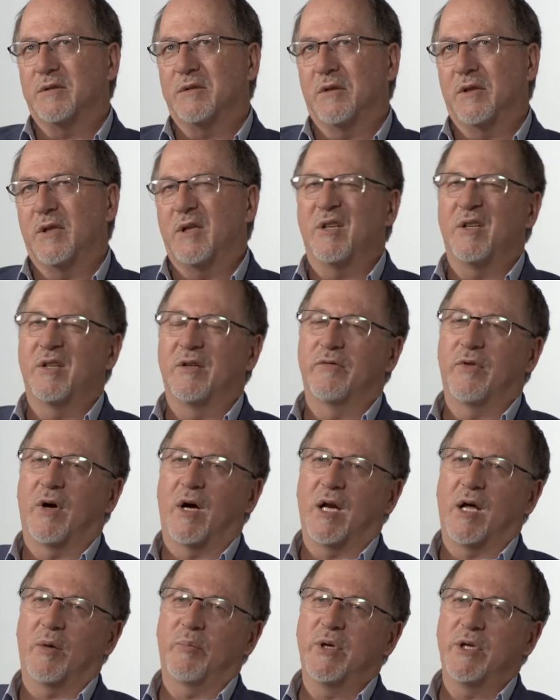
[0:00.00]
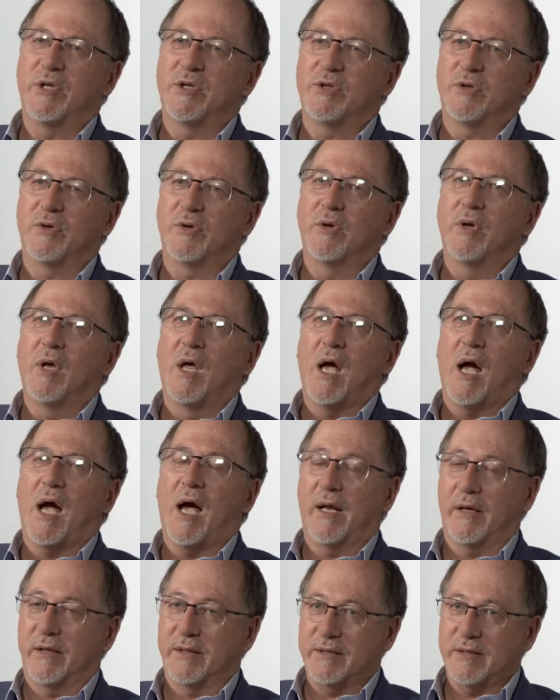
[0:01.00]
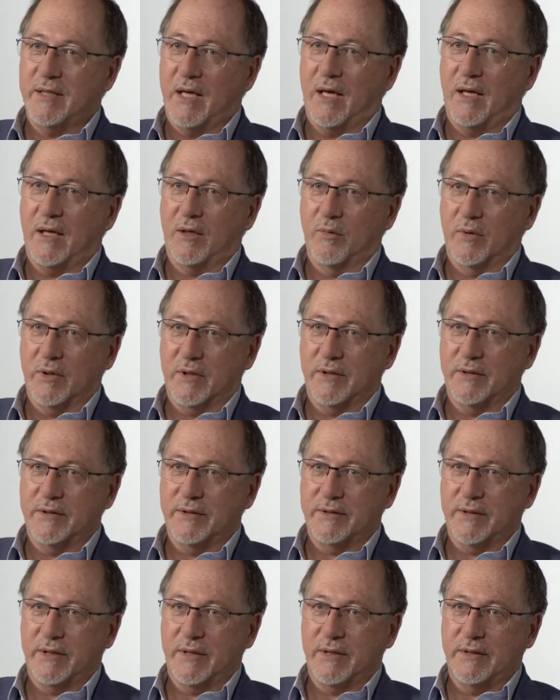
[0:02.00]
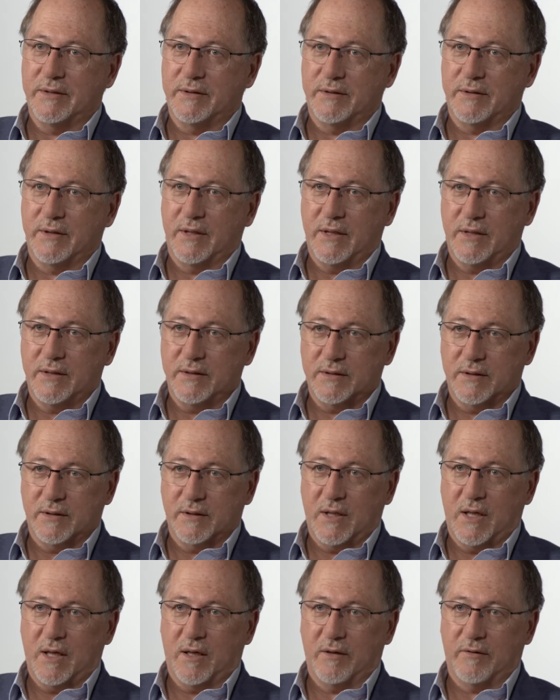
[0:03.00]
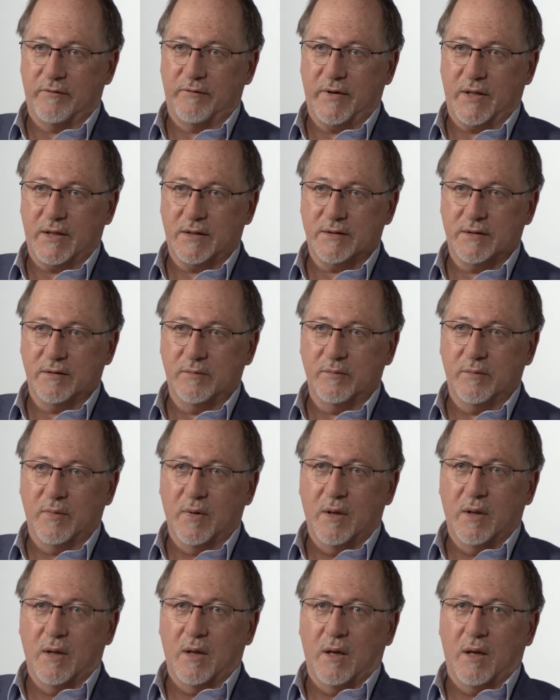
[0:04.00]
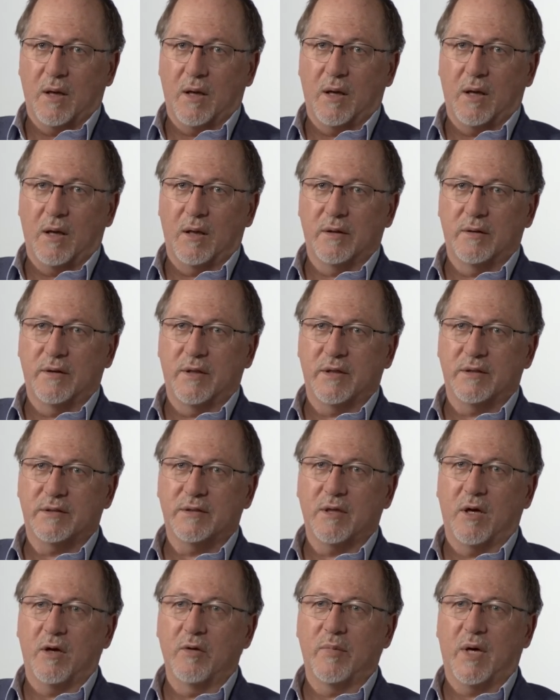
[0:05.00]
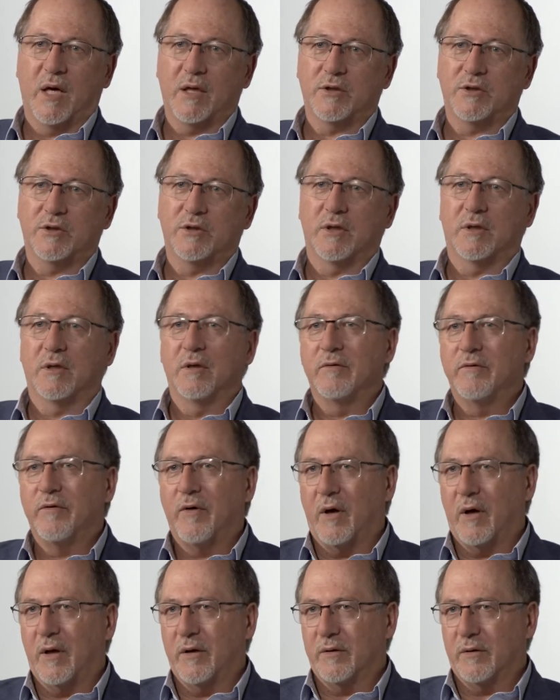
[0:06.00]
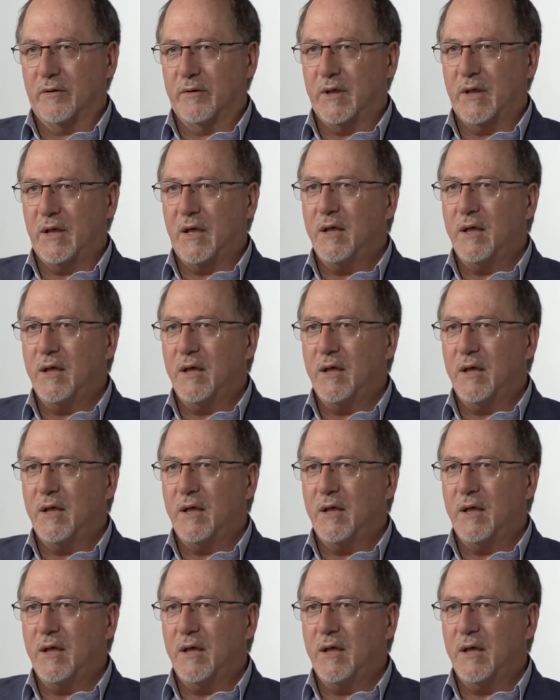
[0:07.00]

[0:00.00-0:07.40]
so you can divide up into understanding what the disease is and how it affects them. There's so much you can find on the